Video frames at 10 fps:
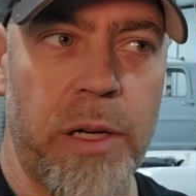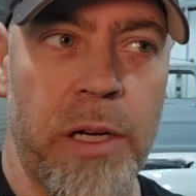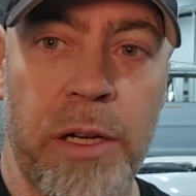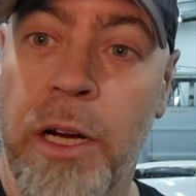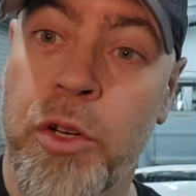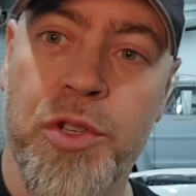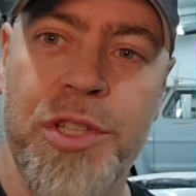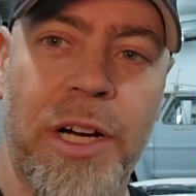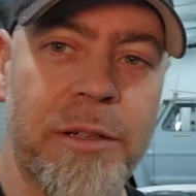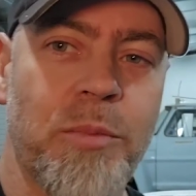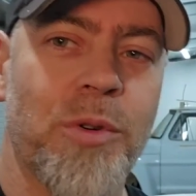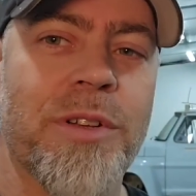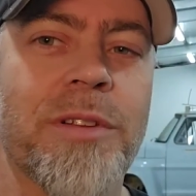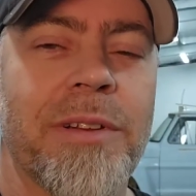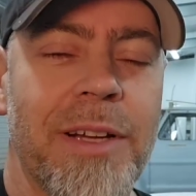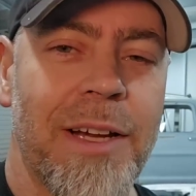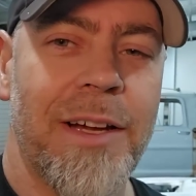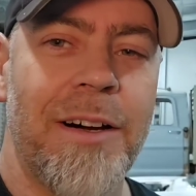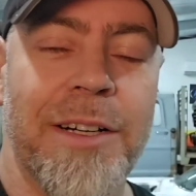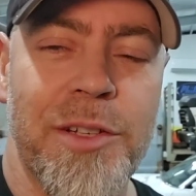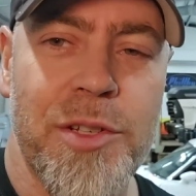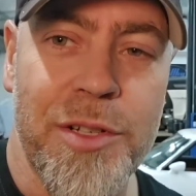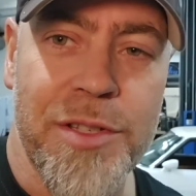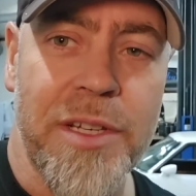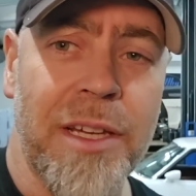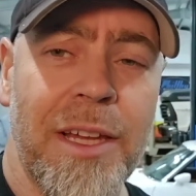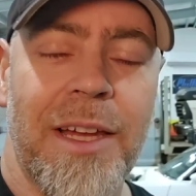a good starting point, I guess you could say.